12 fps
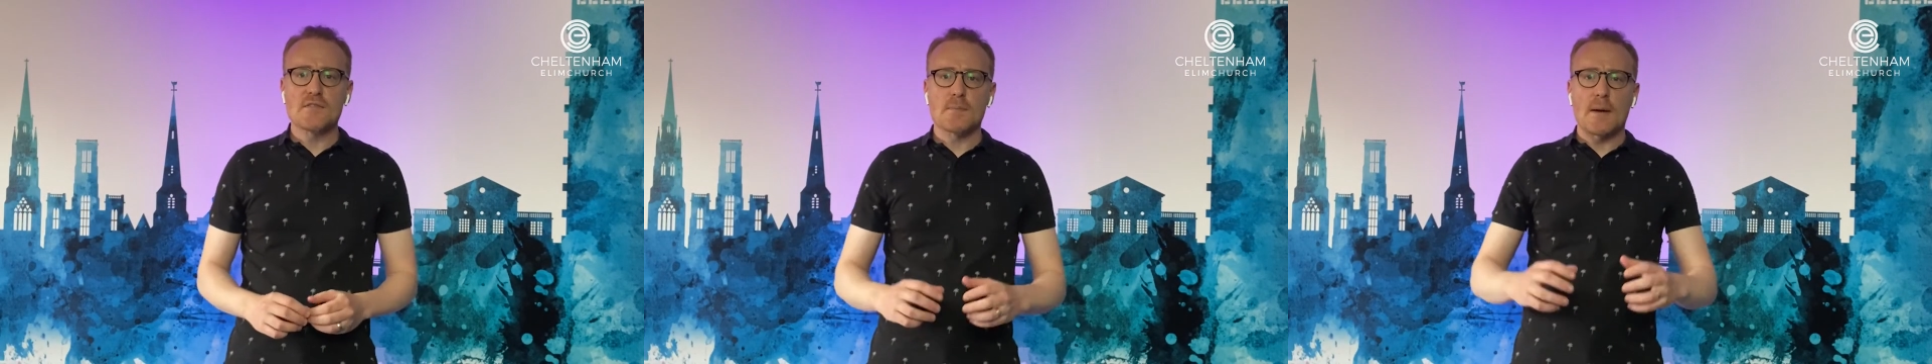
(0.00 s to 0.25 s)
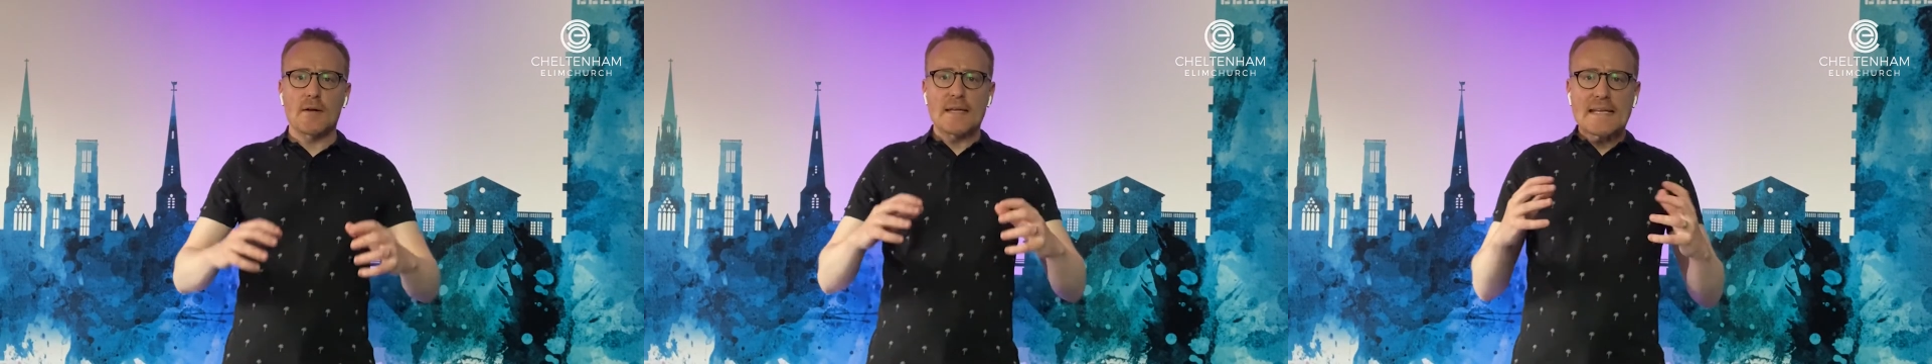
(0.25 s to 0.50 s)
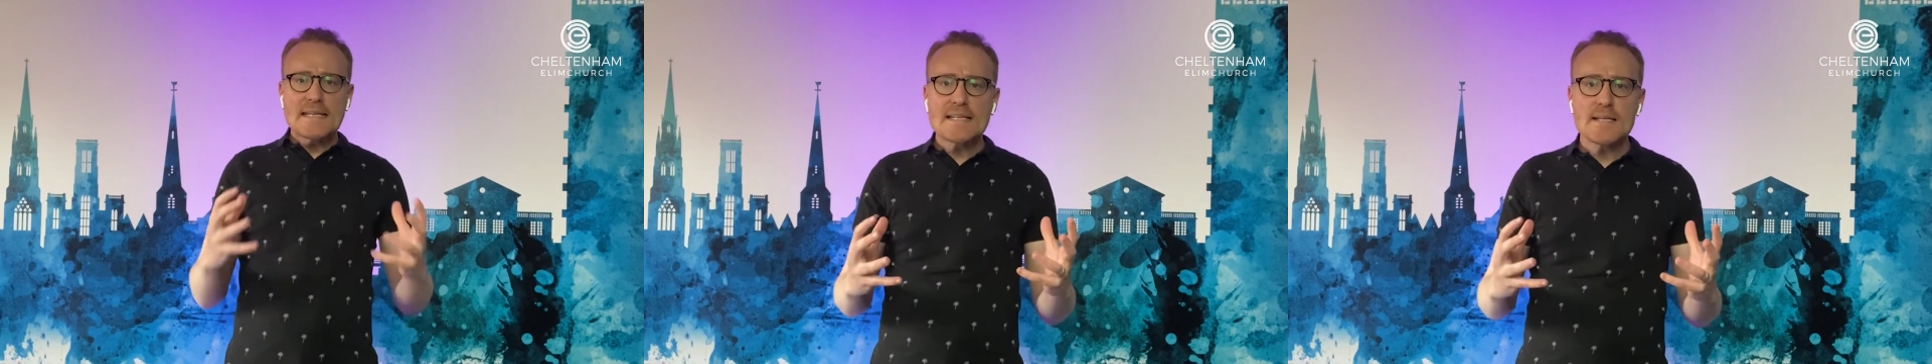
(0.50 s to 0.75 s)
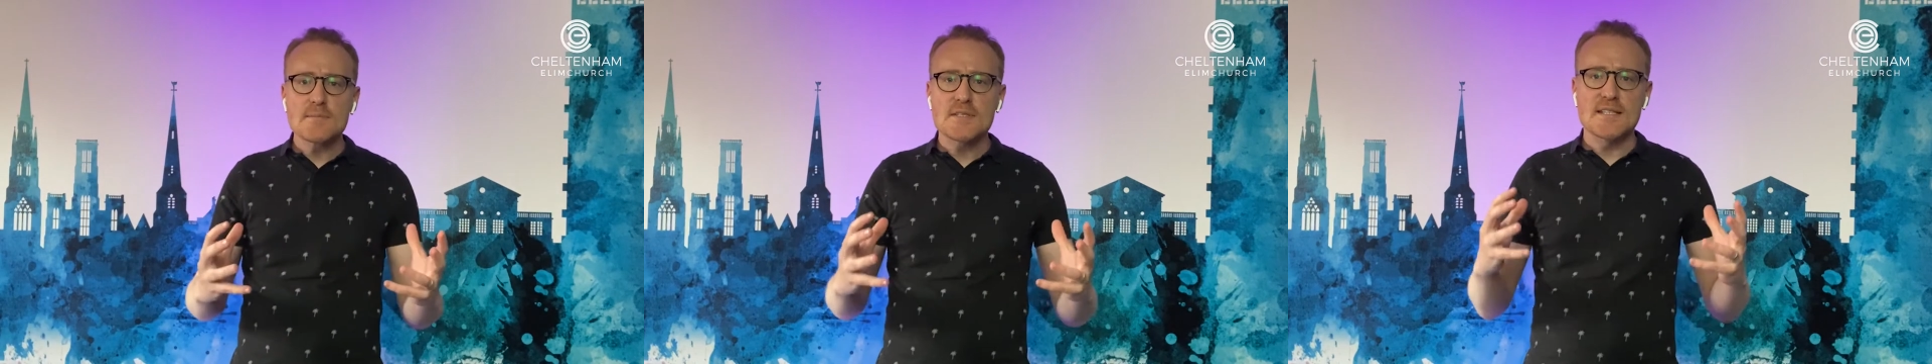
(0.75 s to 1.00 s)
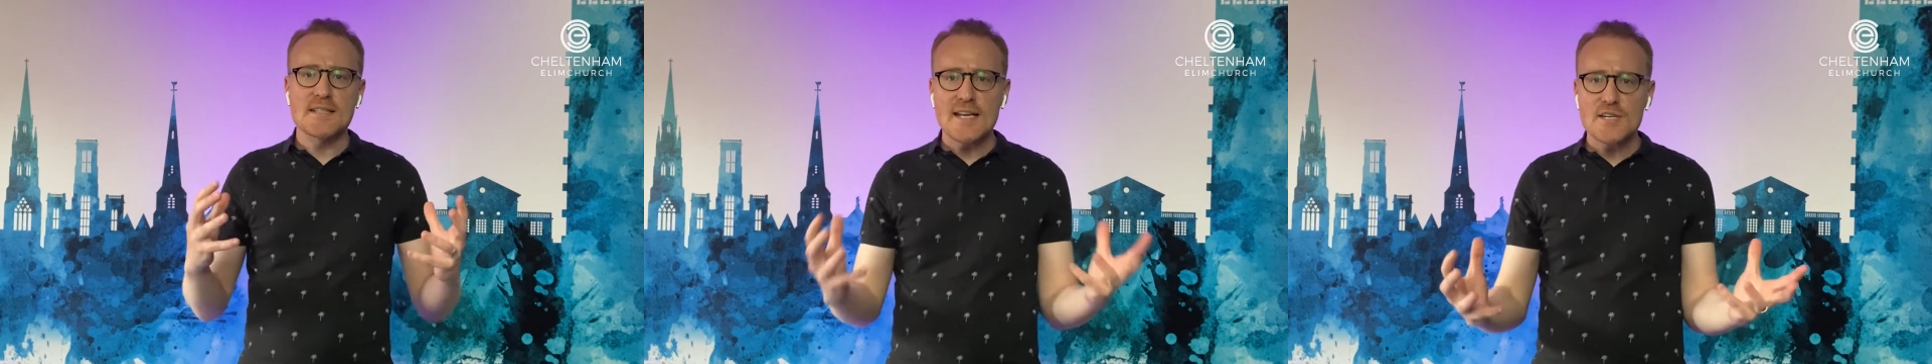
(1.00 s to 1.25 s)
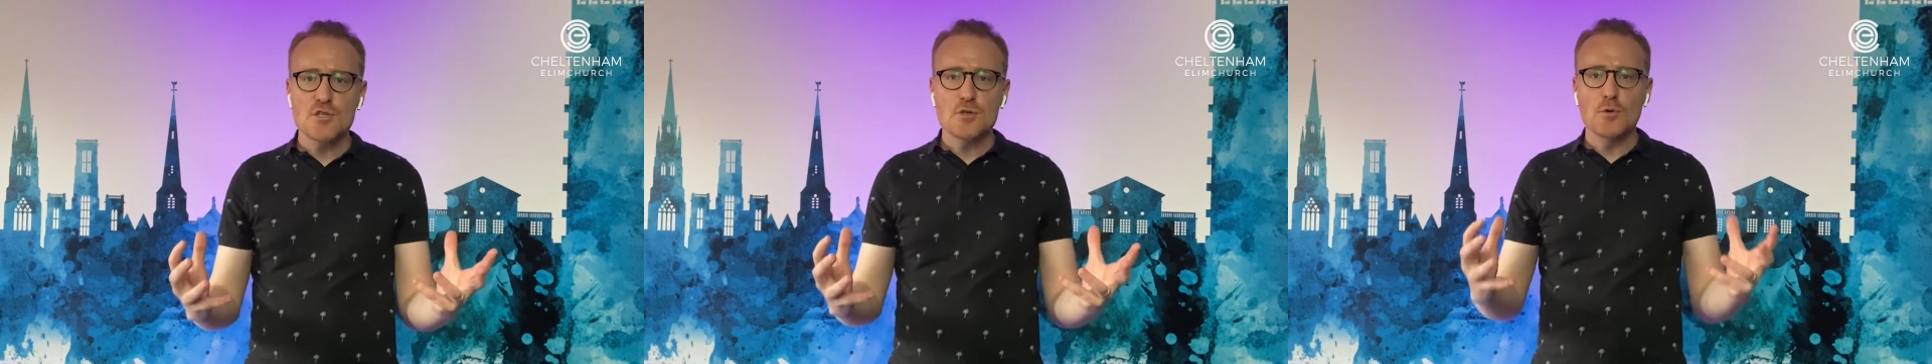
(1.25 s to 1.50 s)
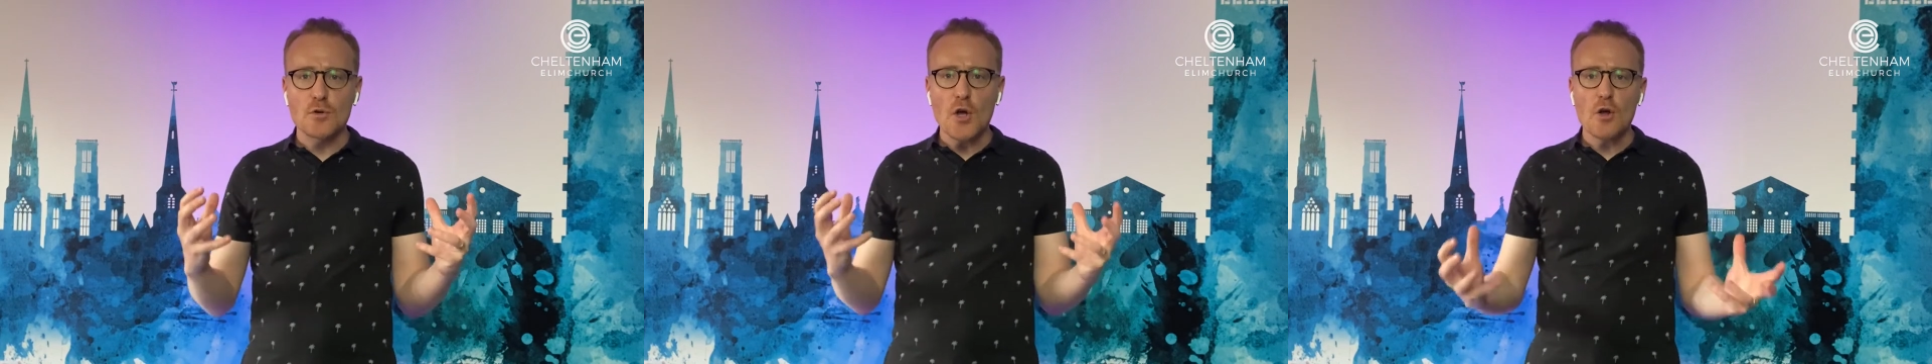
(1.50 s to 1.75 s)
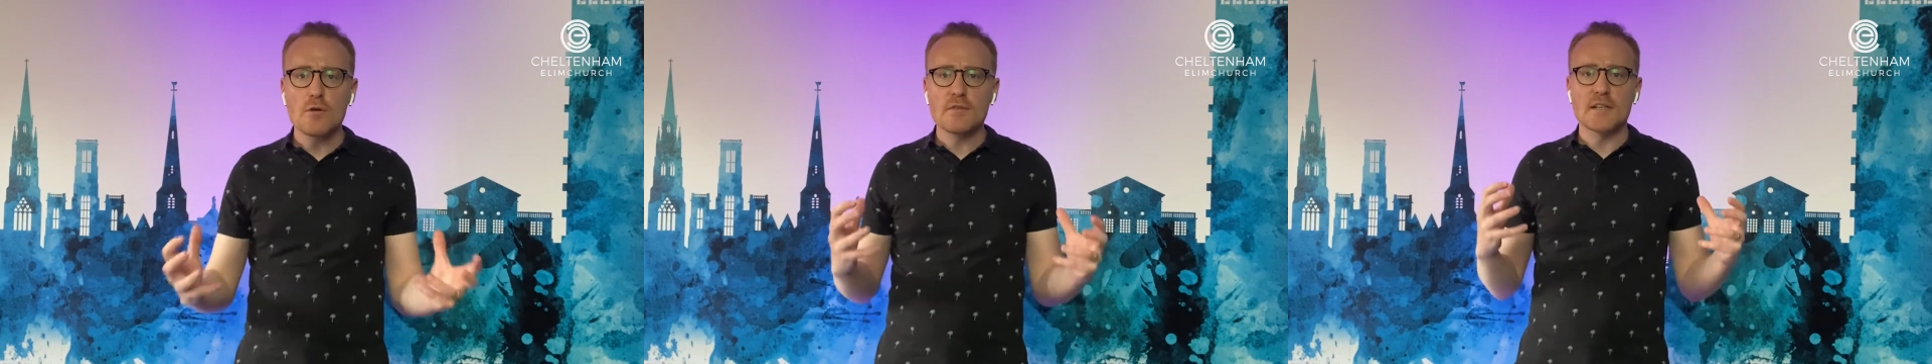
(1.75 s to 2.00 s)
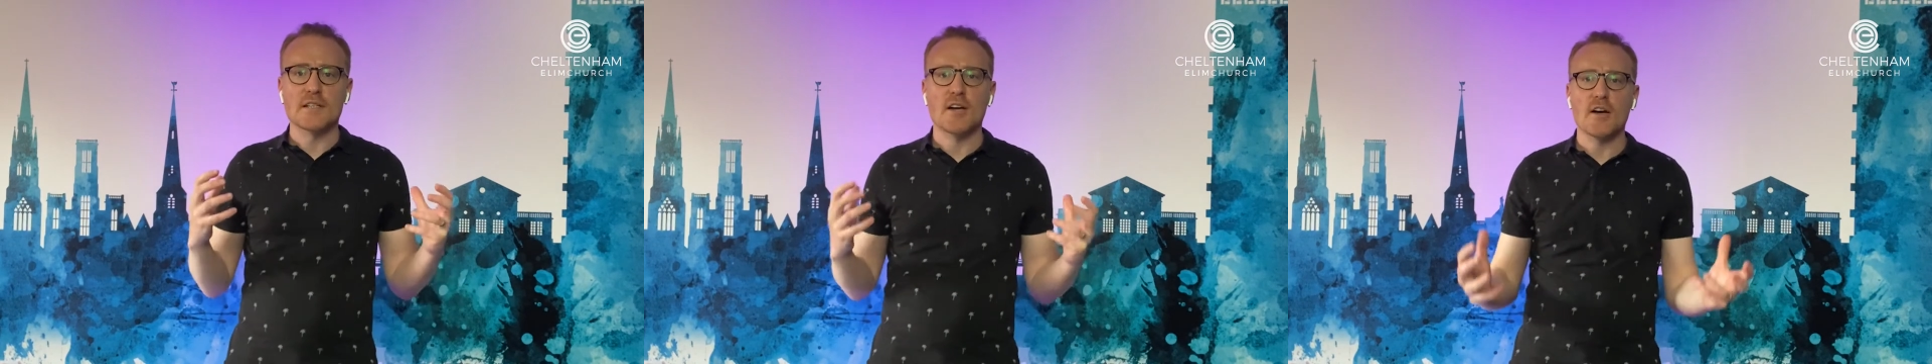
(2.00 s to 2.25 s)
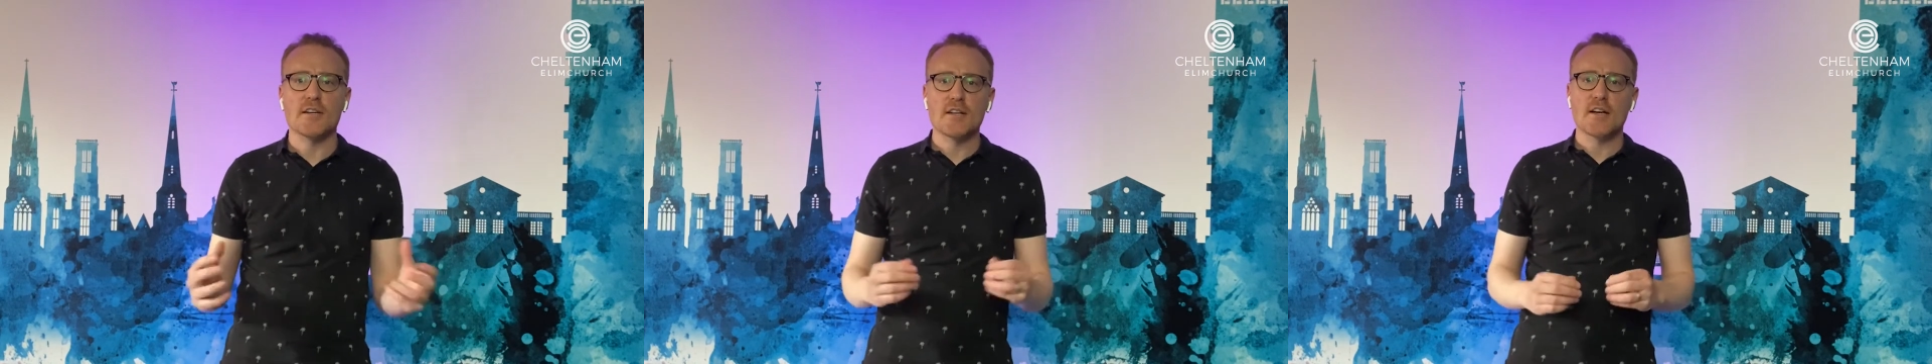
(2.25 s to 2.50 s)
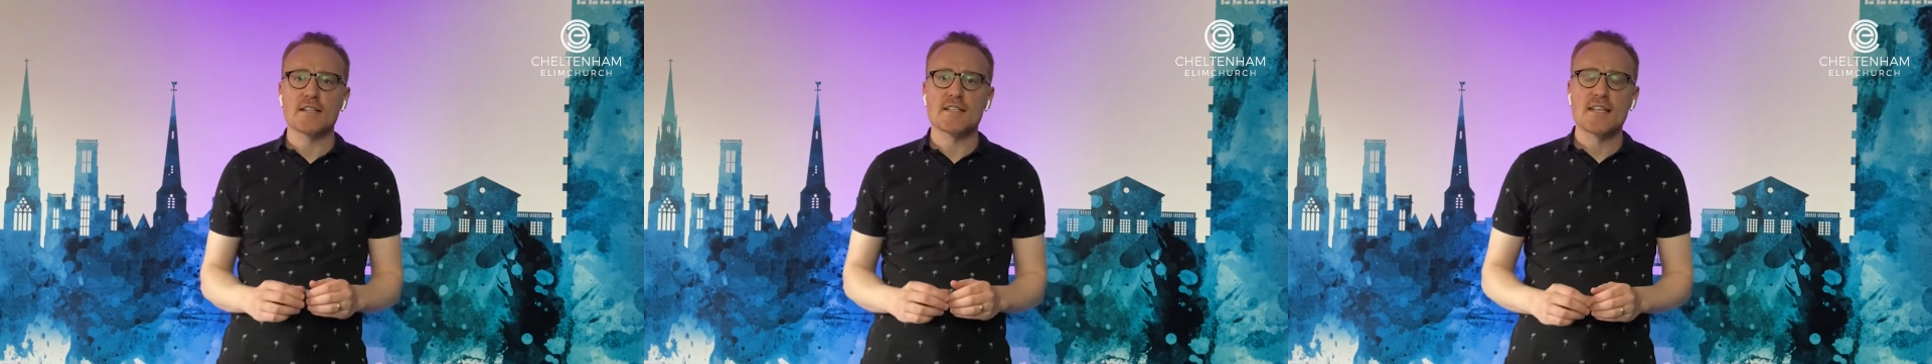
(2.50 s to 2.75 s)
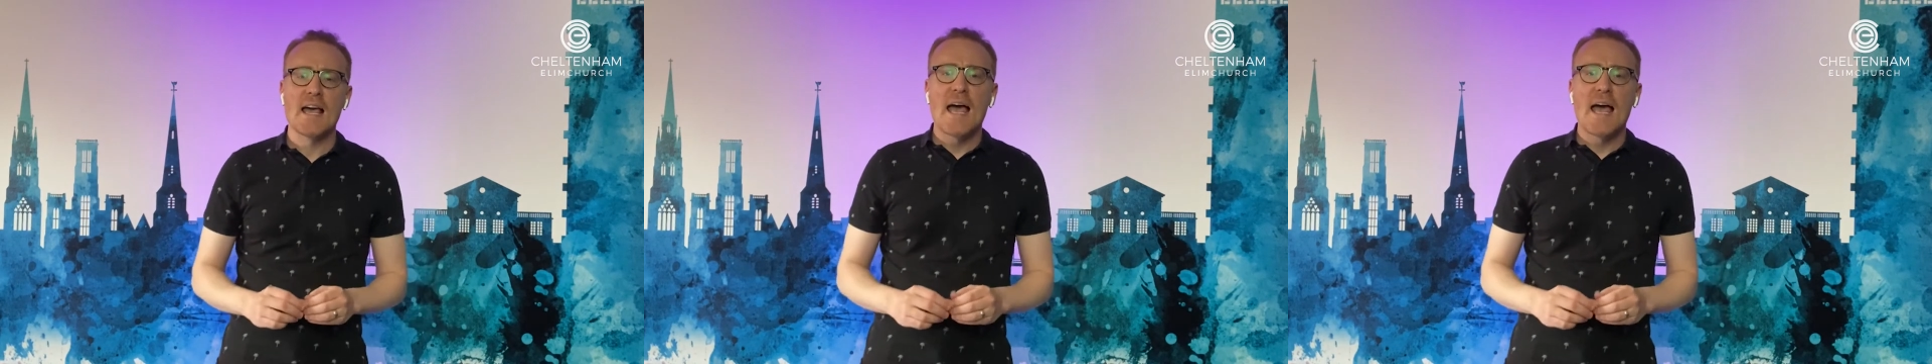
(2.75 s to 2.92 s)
about Elim's national COVID guidelines.